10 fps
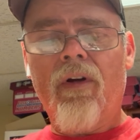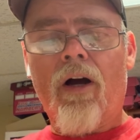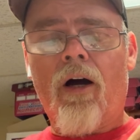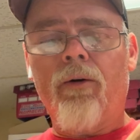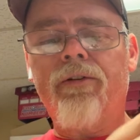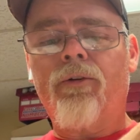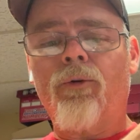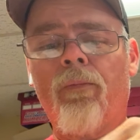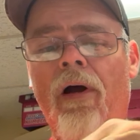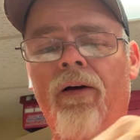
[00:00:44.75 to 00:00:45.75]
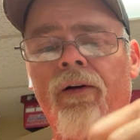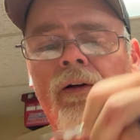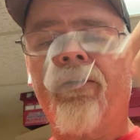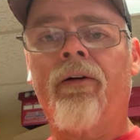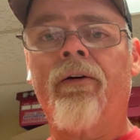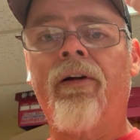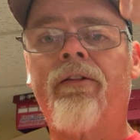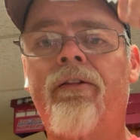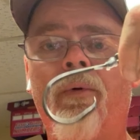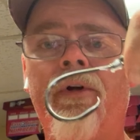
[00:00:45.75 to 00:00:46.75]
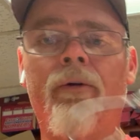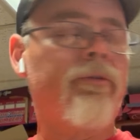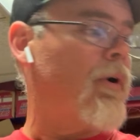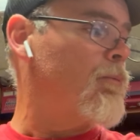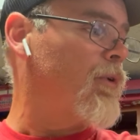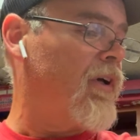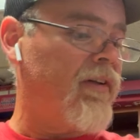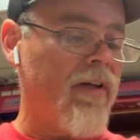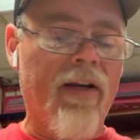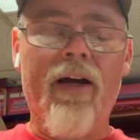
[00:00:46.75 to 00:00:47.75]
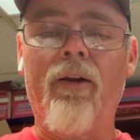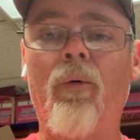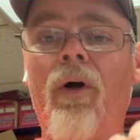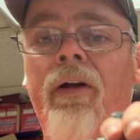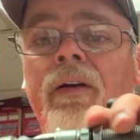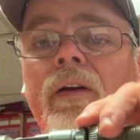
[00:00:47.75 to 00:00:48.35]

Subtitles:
I always store my hook underneath the reel, so I'm going to get that out of the way.